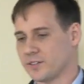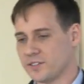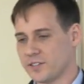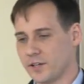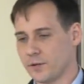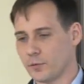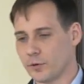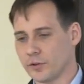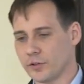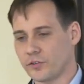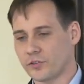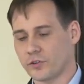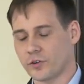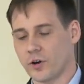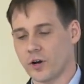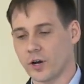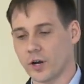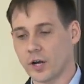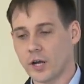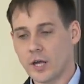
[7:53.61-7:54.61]
say, really
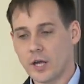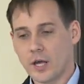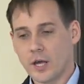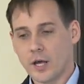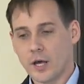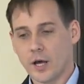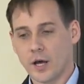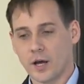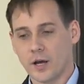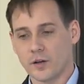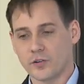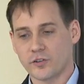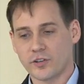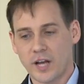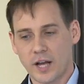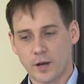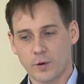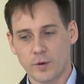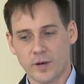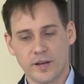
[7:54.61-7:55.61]
strong uh,
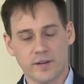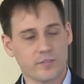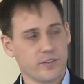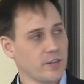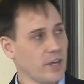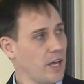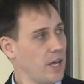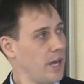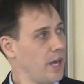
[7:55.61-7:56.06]
shock waves.